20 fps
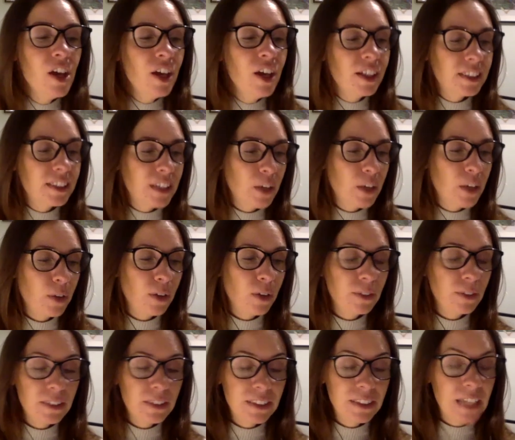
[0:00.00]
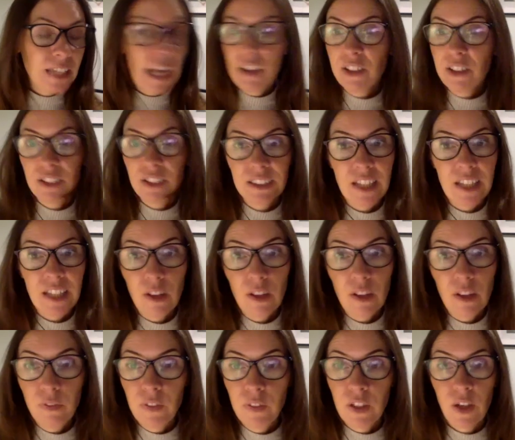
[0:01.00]
So you tell
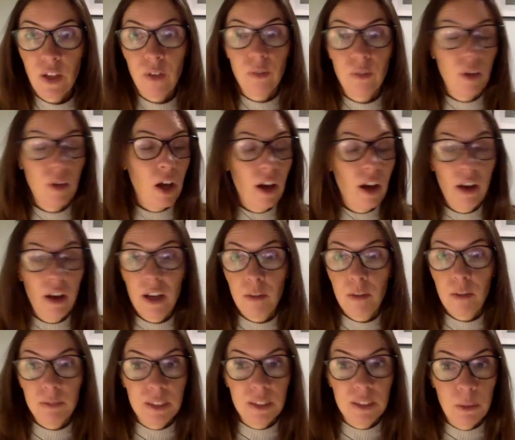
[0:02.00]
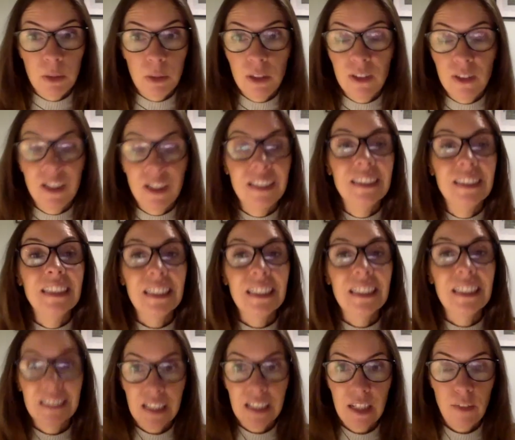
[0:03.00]
yourself, you know, I'm someone who
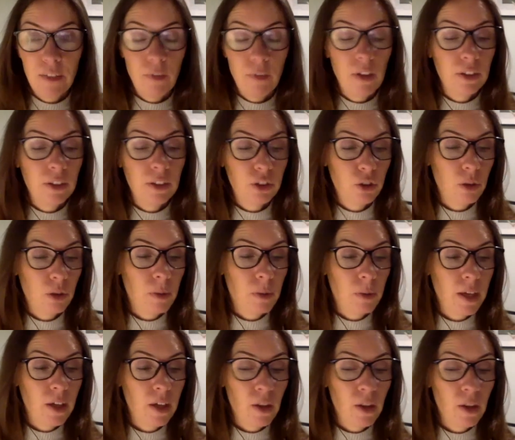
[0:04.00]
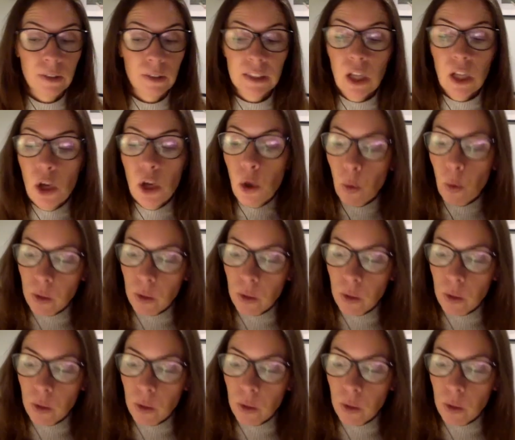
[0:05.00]
consistently follows through on my goals, or